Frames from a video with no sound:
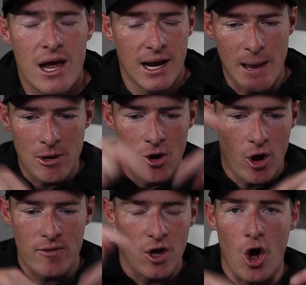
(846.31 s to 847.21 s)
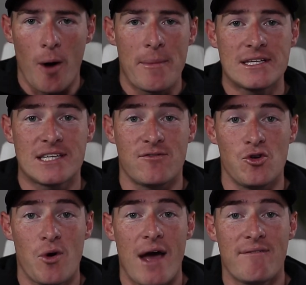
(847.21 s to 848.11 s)
Let me know in the comments if
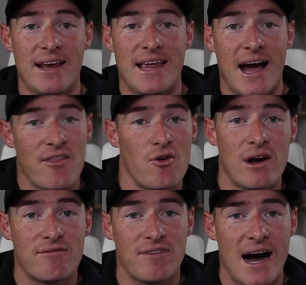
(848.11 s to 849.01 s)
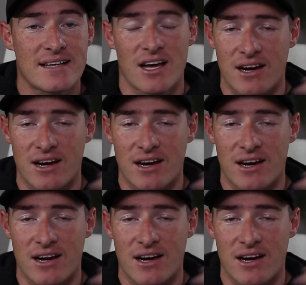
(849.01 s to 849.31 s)
you have any other advice.